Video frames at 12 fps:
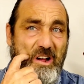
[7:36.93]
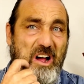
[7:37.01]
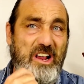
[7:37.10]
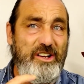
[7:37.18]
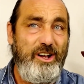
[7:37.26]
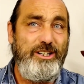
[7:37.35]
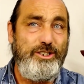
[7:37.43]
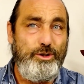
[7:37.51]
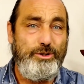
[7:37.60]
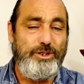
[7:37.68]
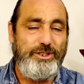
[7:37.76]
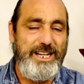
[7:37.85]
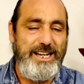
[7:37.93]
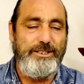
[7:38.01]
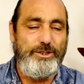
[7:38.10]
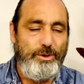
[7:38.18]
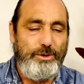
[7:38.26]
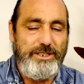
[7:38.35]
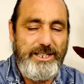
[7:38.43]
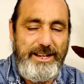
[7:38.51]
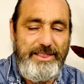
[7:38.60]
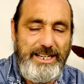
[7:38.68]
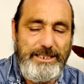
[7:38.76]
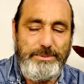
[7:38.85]
uh, Nine of Swords or Ten of Swords
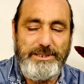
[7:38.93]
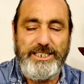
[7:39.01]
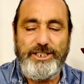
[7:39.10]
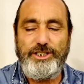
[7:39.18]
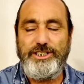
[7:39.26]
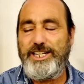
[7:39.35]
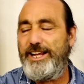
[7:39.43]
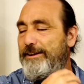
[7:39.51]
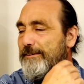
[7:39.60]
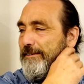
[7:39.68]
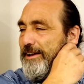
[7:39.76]
in these positions here.